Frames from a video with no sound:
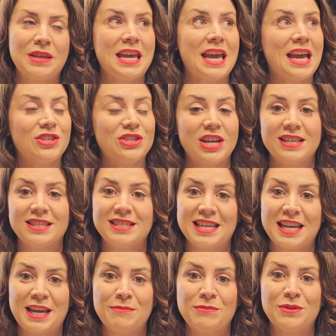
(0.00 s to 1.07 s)
the EHS
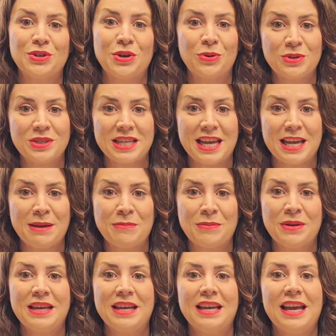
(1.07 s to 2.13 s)
team, the tote team,